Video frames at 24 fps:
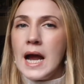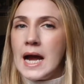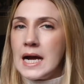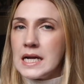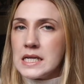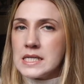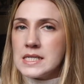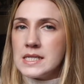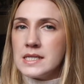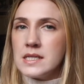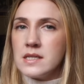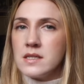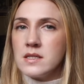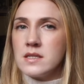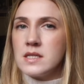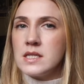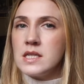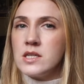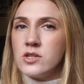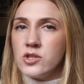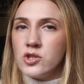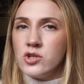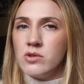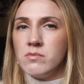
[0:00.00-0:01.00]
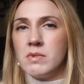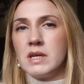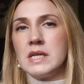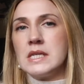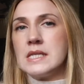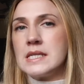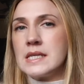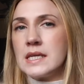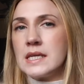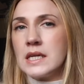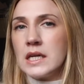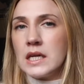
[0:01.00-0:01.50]
acids into my
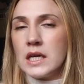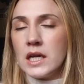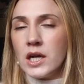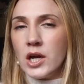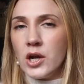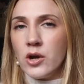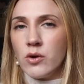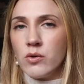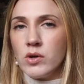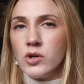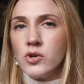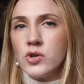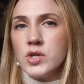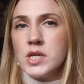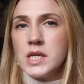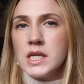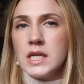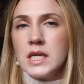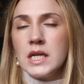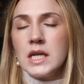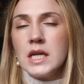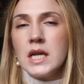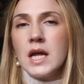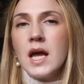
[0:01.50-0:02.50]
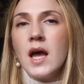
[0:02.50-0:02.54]
skincare routine,